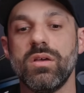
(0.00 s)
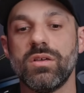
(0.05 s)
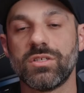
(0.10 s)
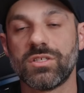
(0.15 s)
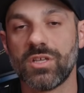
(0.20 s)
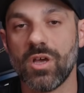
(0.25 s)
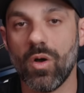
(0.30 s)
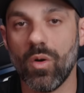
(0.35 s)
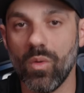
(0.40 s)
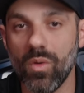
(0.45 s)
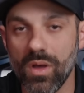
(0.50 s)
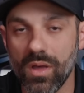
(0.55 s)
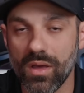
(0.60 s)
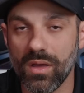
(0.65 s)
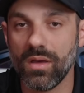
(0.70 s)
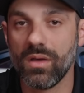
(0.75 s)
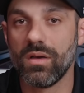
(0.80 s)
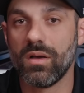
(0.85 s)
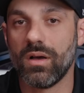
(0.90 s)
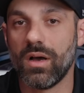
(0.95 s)
So
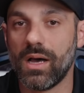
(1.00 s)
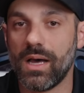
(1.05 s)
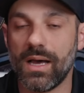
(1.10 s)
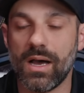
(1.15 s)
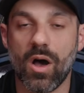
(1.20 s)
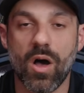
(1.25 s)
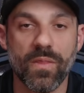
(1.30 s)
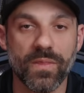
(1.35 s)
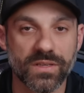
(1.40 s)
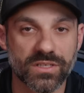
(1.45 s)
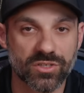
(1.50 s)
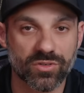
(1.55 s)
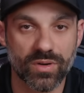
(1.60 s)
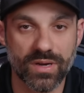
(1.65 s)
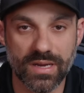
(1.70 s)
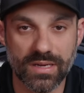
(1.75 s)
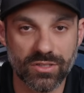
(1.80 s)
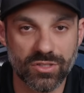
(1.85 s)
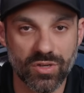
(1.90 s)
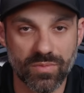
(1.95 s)
uh, on the
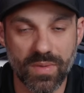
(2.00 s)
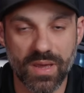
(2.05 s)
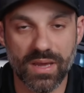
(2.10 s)
screen to